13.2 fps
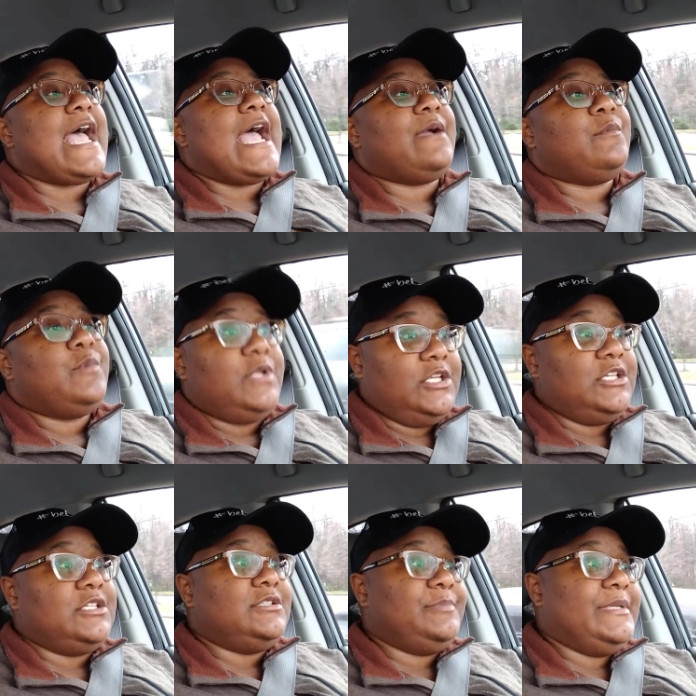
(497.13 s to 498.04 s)
I
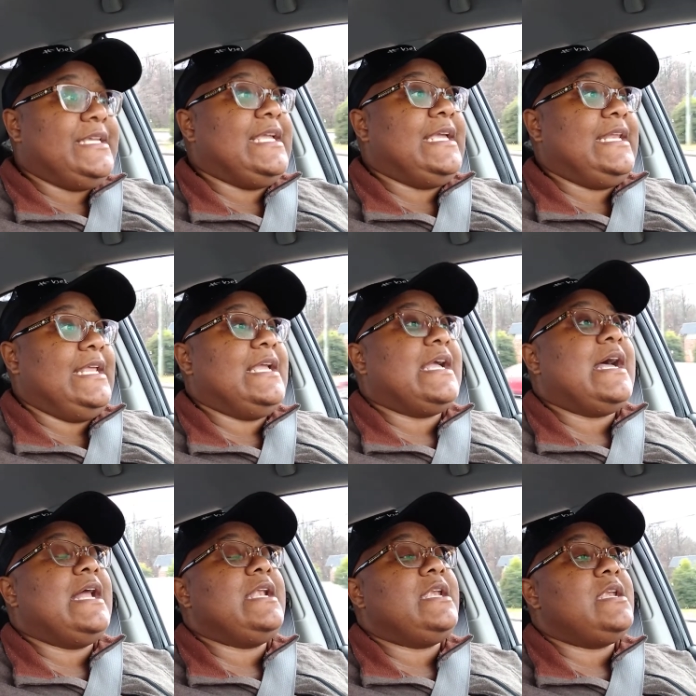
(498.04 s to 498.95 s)
will be getting
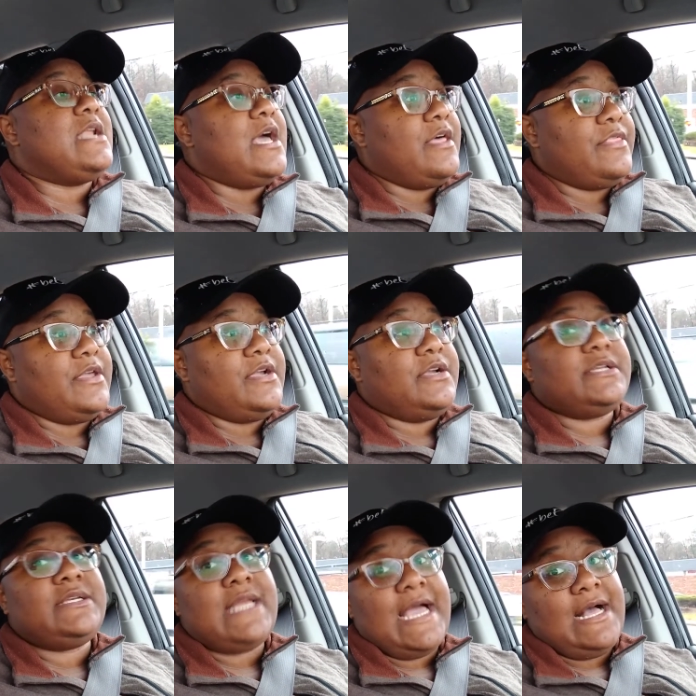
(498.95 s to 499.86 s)
another
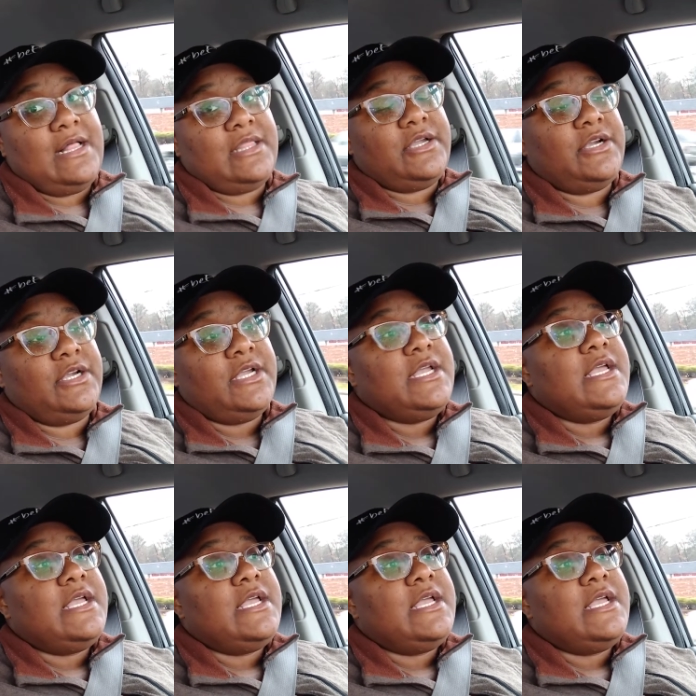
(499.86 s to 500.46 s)
$1.